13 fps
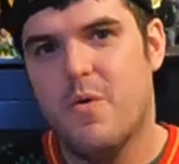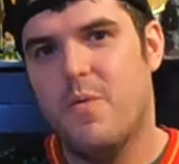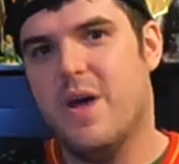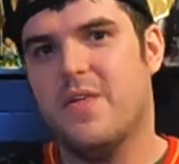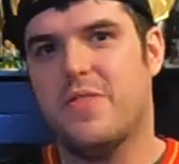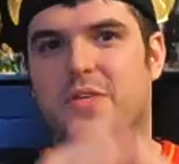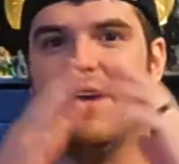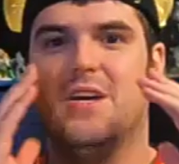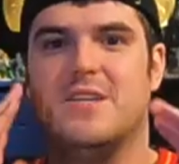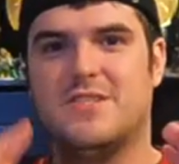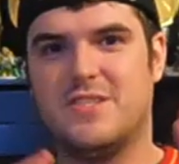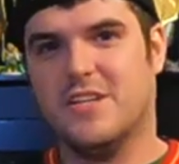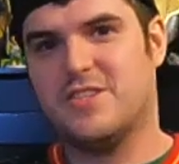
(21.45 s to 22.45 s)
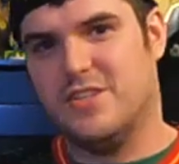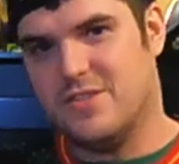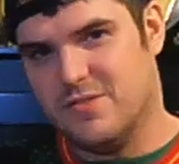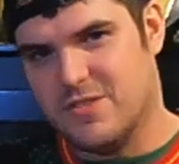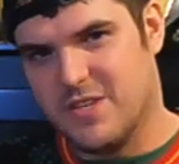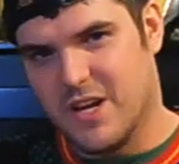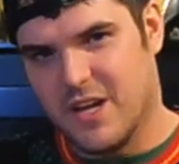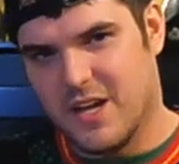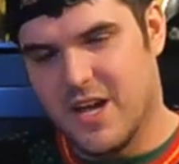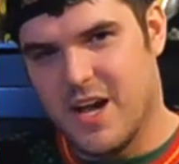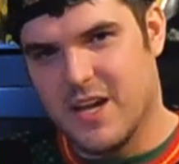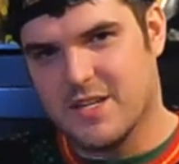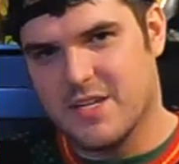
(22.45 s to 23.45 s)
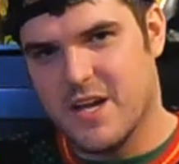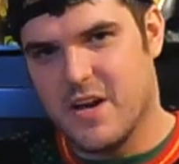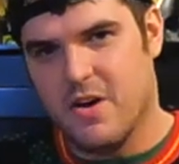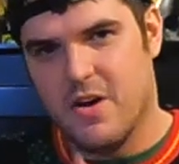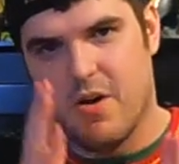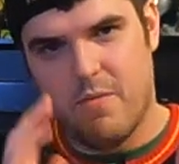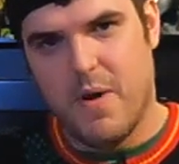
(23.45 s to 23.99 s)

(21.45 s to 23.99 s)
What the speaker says: with 62-second cocktail,